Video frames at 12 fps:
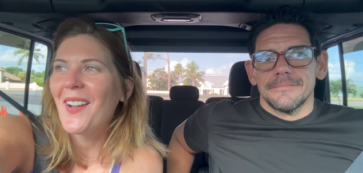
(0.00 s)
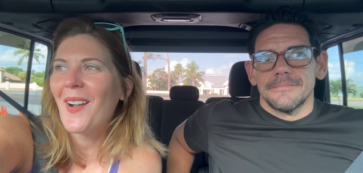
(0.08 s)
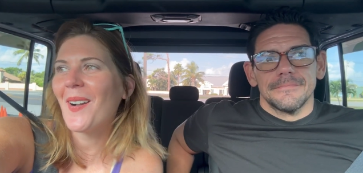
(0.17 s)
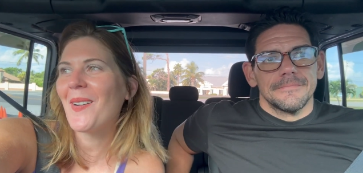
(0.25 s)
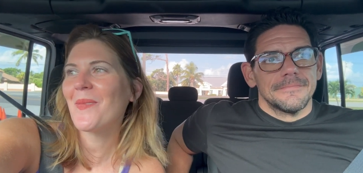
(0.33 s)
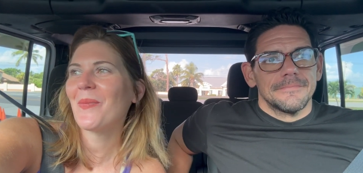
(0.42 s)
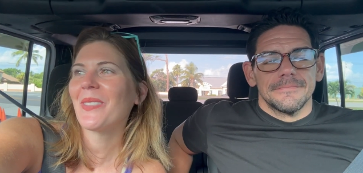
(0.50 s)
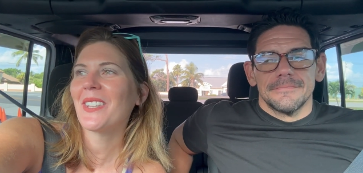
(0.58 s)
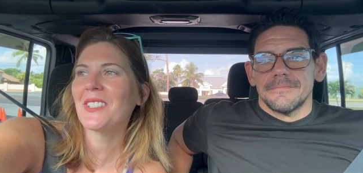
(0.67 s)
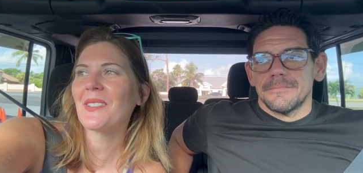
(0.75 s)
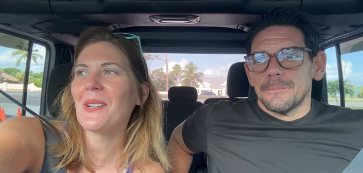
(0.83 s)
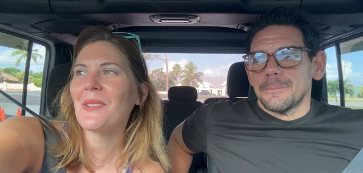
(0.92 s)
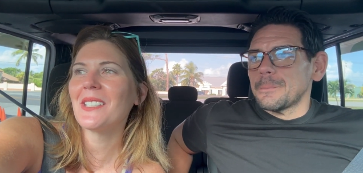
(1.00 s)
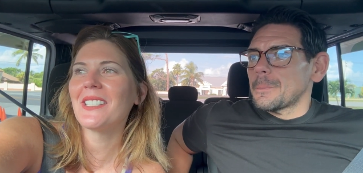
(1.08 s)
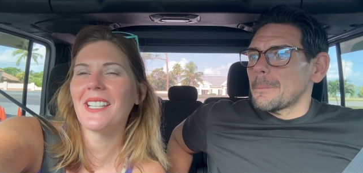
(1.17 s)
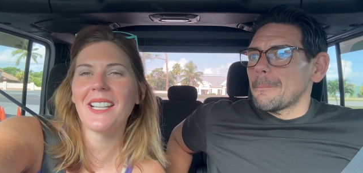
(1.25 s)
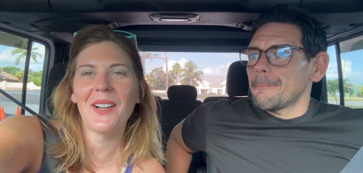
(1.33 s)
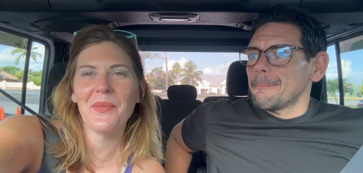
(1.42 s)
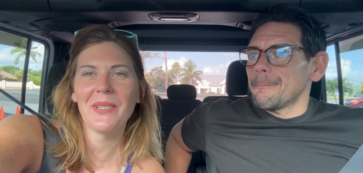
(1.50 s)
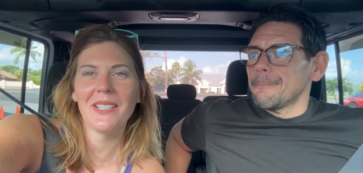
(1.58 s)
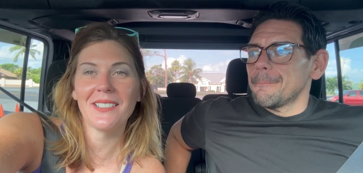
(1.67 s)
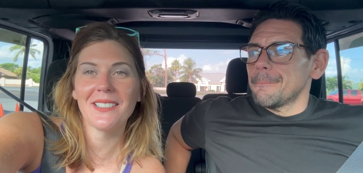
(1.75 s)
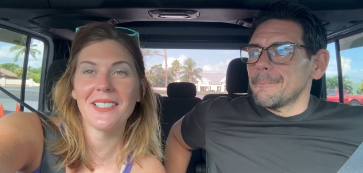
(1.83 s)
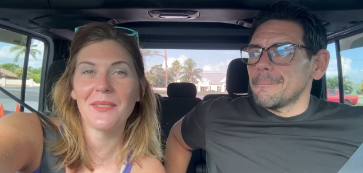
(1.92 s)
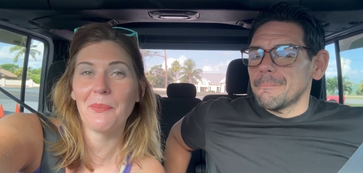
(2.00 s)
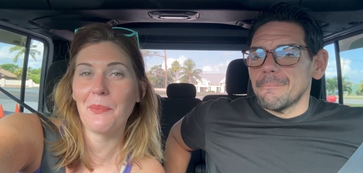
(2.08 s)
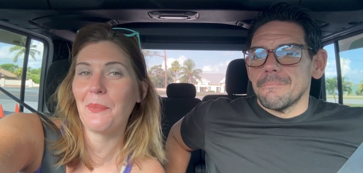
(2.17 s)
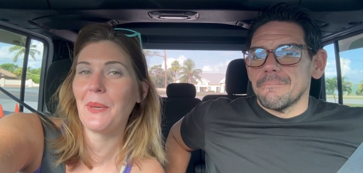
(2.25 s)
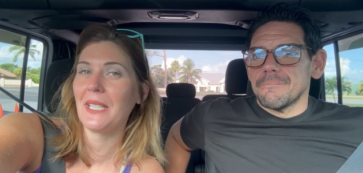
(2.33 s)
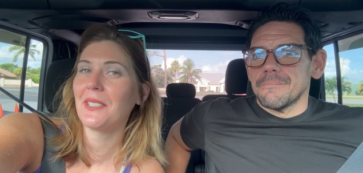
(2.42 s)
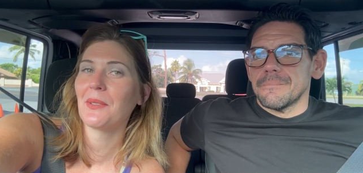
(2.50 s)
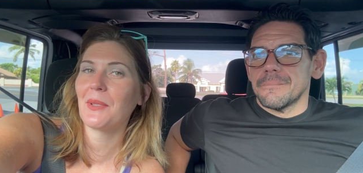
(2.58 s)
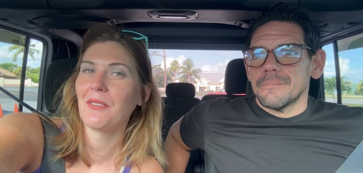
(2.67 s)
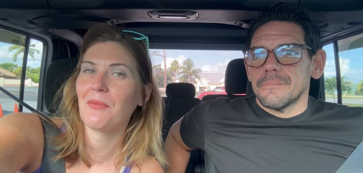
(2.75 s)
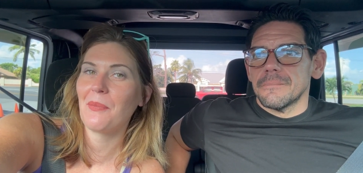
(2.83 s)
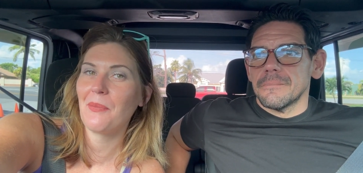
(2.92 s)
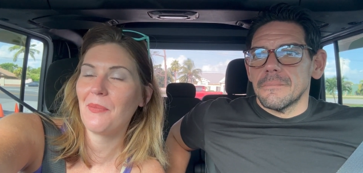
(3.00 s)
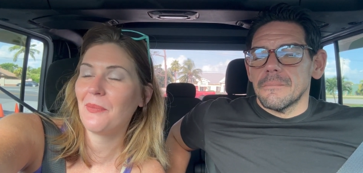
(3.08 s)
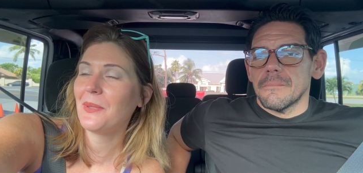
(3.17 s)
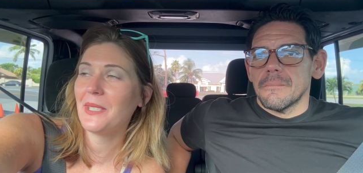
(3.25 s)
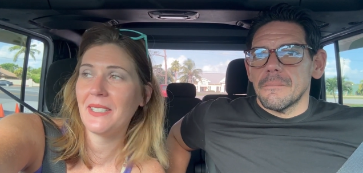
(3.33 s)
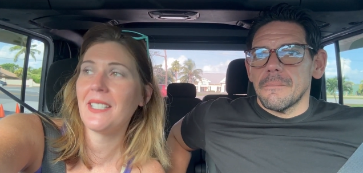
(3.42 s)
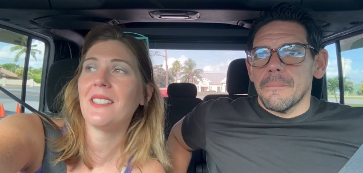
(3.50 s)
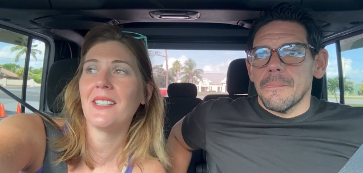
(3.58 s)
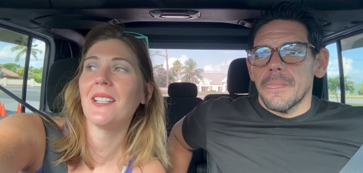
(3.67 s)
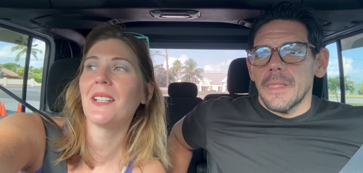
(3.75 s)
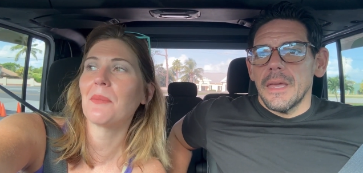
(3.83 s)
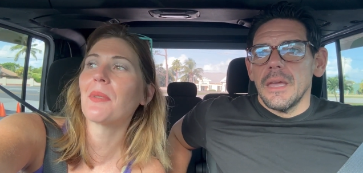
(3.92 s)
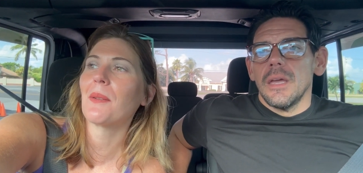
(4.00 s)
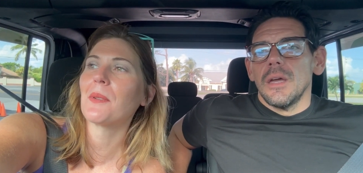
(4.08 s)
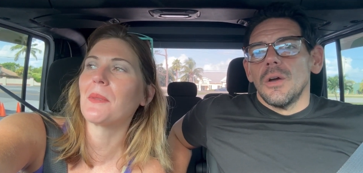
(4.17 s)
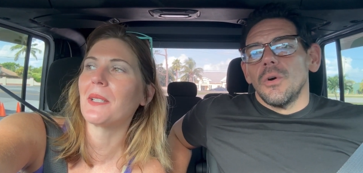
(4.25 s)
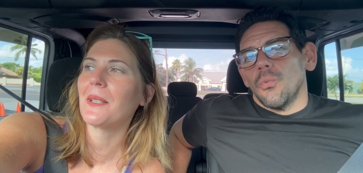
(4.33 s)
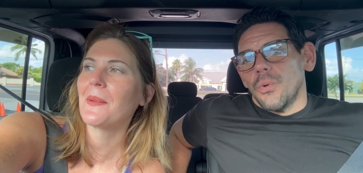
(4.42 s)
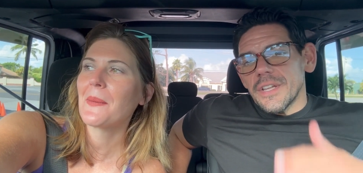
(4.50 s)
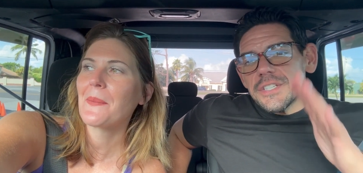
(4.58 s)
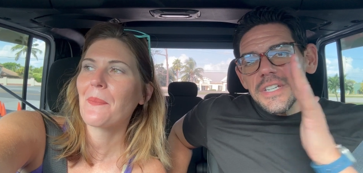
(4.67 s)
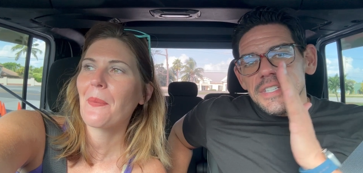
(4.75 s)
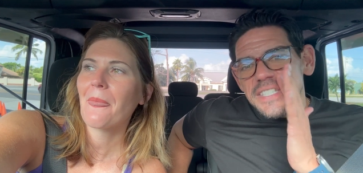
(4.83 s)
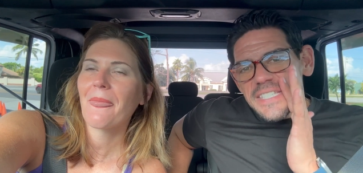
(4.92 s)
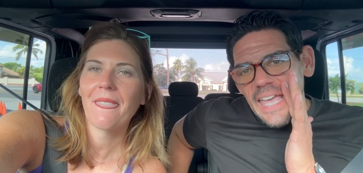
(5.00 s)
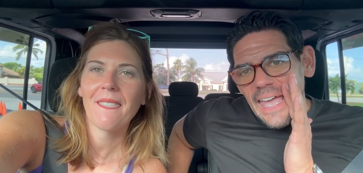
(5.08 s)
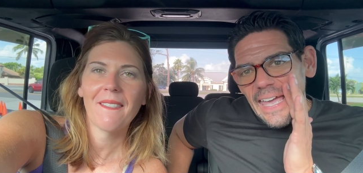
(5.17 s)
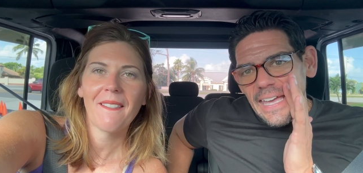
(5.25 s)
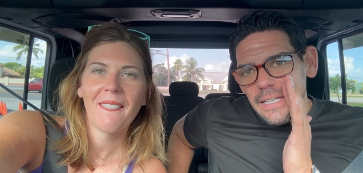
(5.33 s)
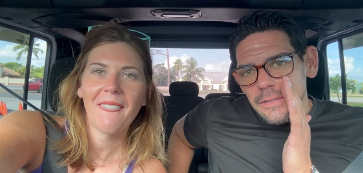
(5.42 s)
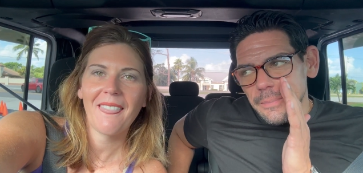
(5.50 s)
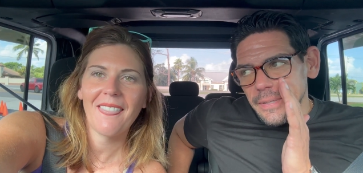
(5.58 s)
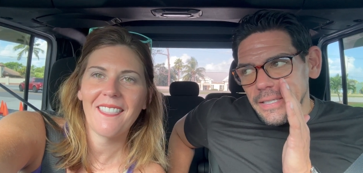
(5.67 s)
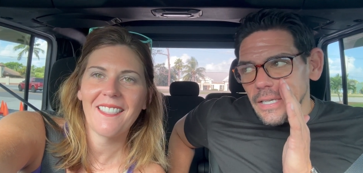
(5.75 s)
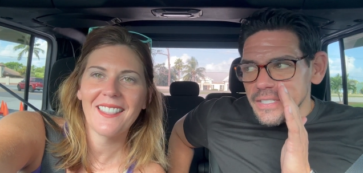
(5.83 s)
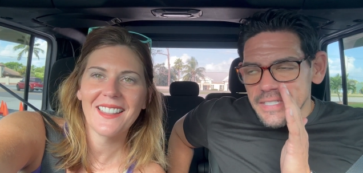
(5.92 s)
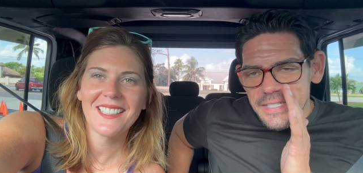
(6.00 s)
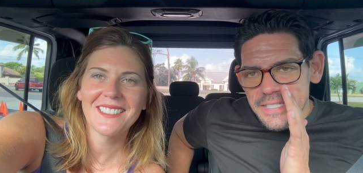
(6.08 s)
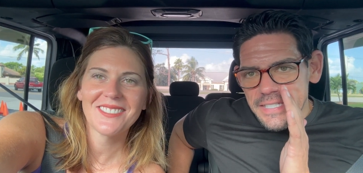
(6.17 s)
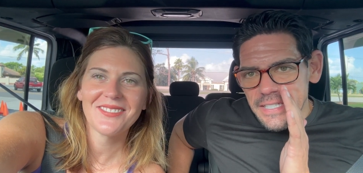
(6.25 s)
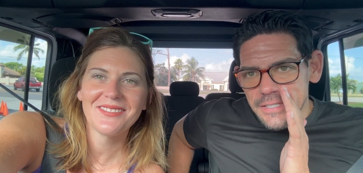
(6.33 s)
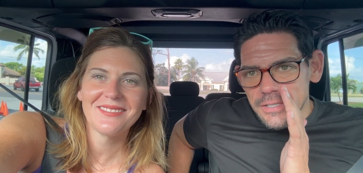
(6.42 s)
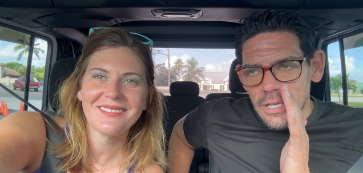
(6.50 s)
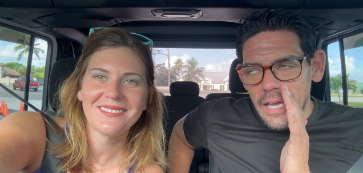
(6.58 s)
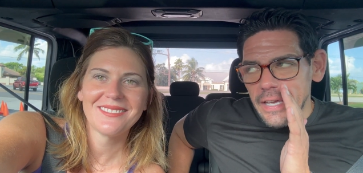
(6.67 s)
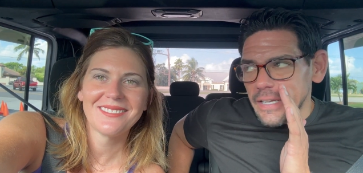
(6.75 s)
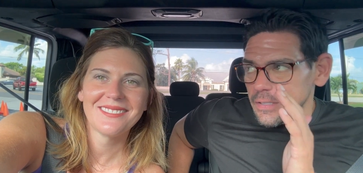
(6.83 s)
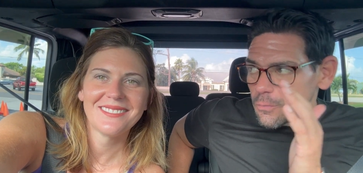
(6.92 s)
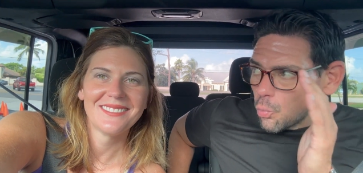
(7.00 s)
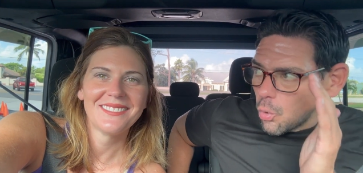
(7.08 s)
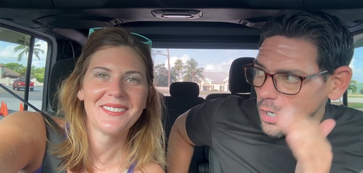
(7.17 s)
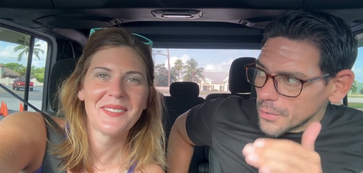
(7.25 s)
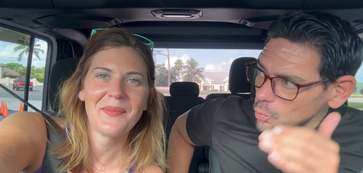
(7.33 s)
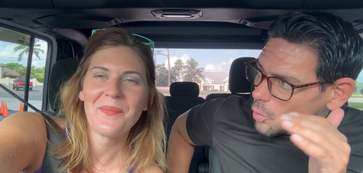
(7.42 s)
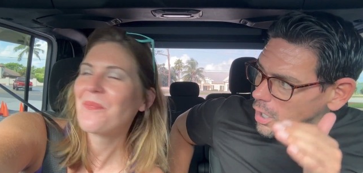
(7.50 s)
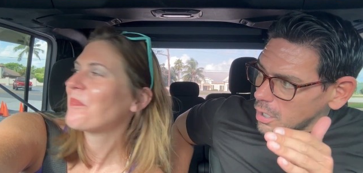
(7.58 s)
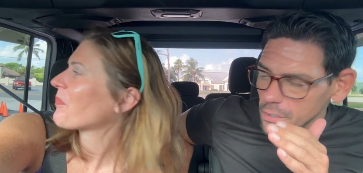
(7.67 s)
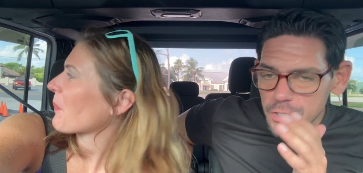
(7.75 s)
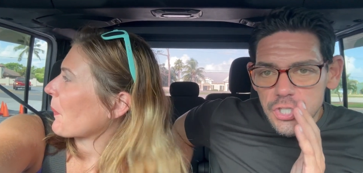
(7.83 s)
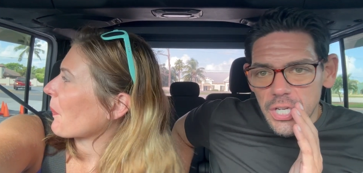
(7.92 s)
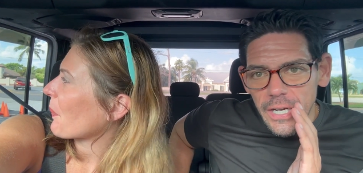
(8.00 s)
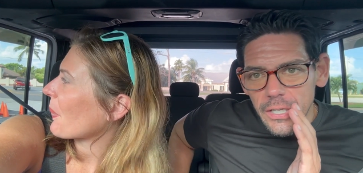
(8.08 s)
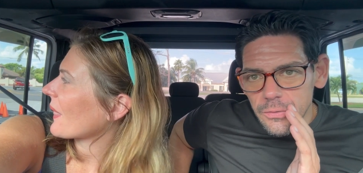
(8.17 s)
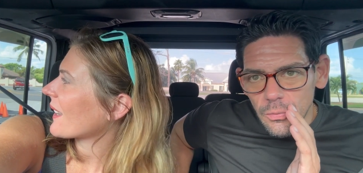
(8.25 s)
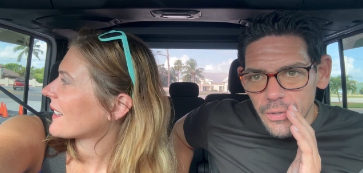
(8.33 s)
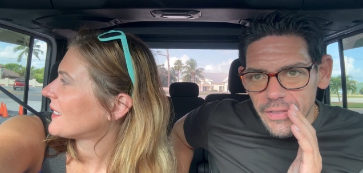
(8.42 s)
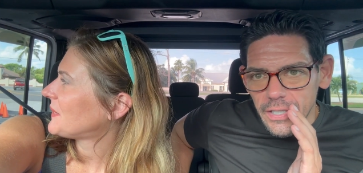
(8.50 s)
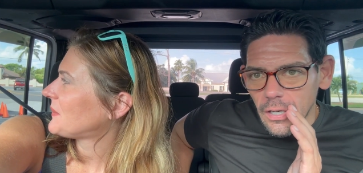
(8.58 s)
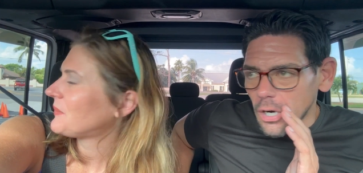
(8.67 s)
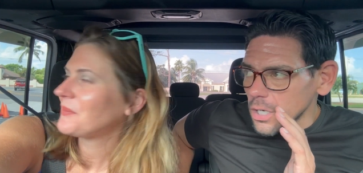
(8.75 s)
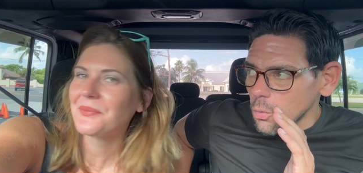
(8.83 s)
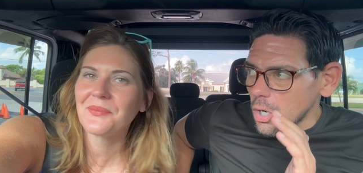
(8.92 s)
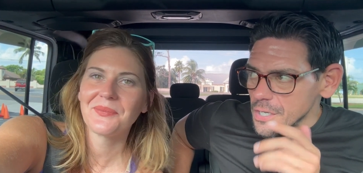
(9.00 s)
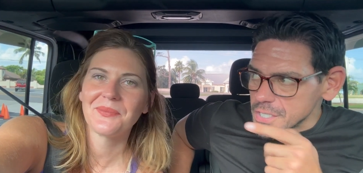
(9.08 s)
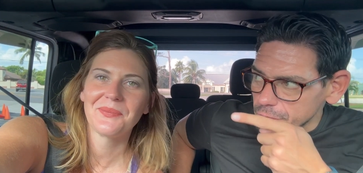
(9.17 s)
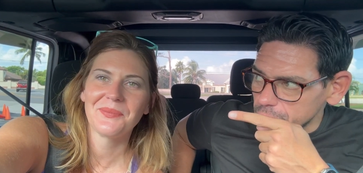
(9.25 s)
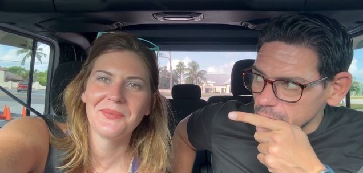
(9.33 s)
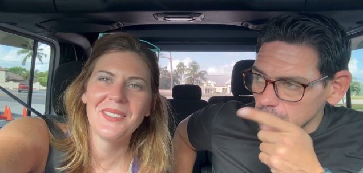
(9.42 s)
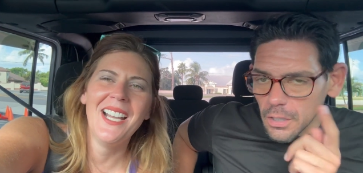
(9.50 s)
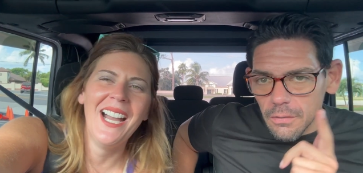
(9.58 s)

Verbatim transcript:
Speaker 1: um, so I would say ambiance is best we've seen yet, probably. Which
Speaker 2: is sad because it sits it one wall is shared with a car wash if we look